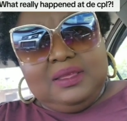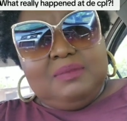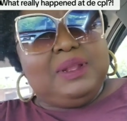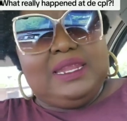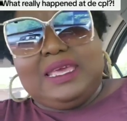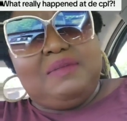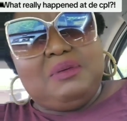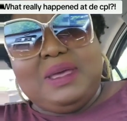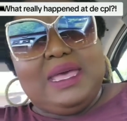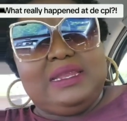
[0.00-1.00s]
Play the game, the
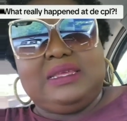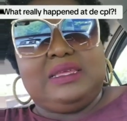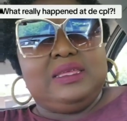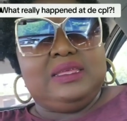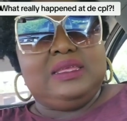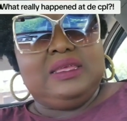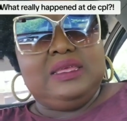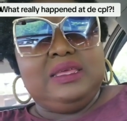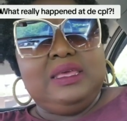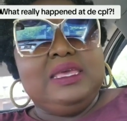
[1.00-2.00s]
man.
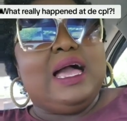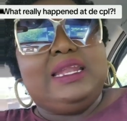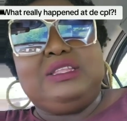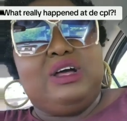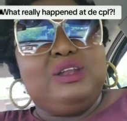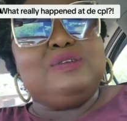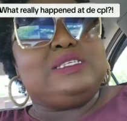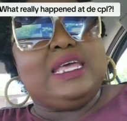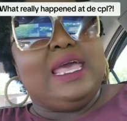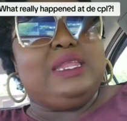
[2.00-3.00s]
Y'all done
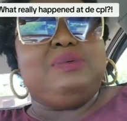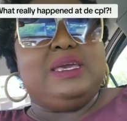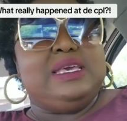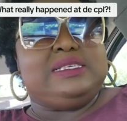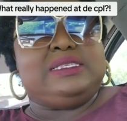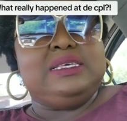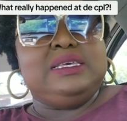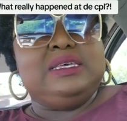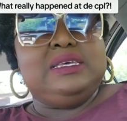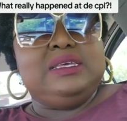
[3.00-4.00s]
losing anyways.
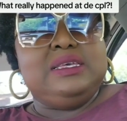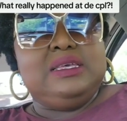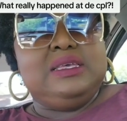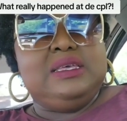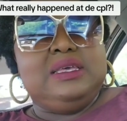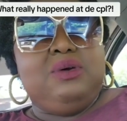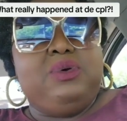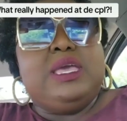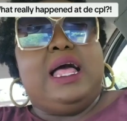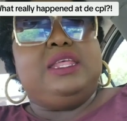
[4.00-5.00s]

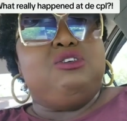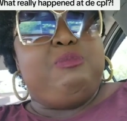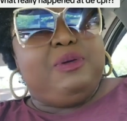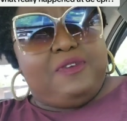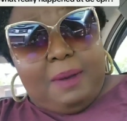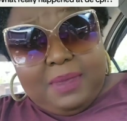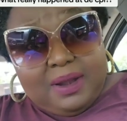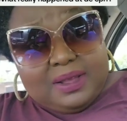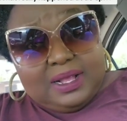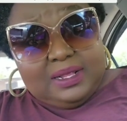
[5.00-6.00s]
We all hoping for a
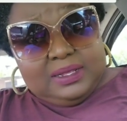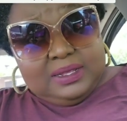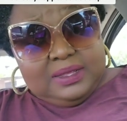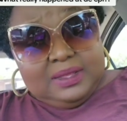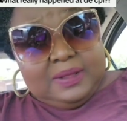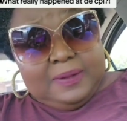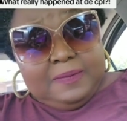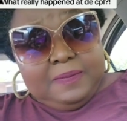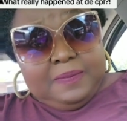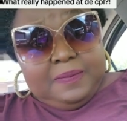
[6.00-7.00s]
miracle.
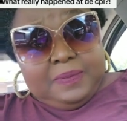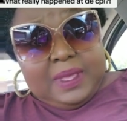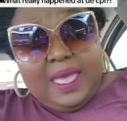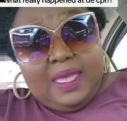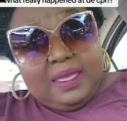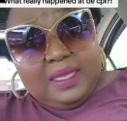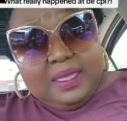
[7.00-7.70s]
Eh?